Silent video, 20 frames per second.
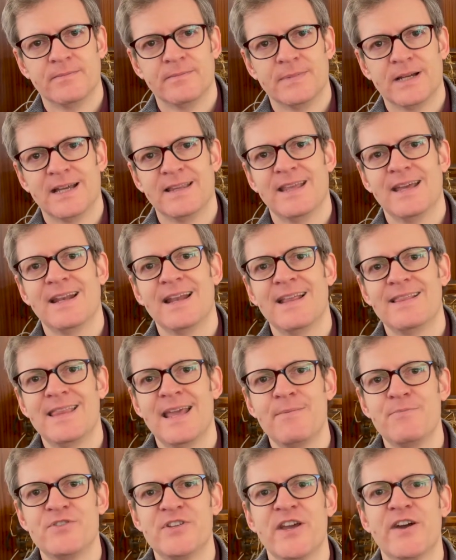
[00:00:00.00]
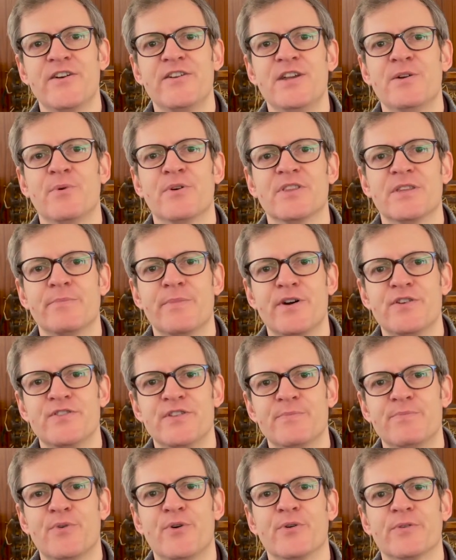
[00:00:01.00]
And then let them tell you what the most
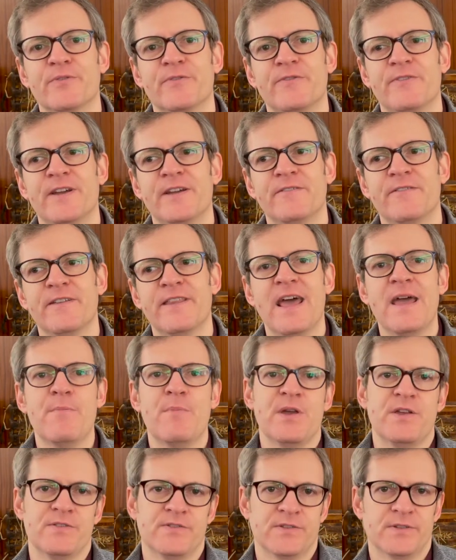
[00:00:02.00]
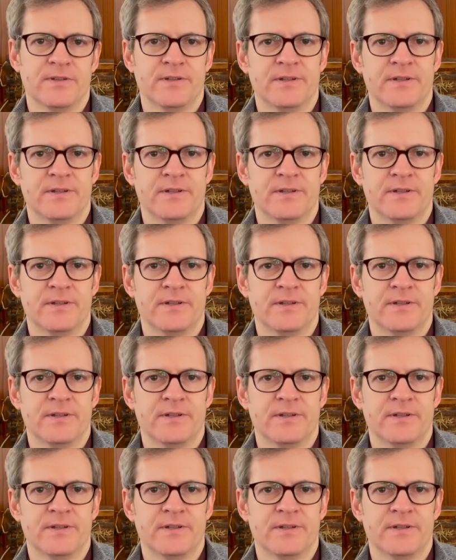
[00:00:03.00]
important thing for them is.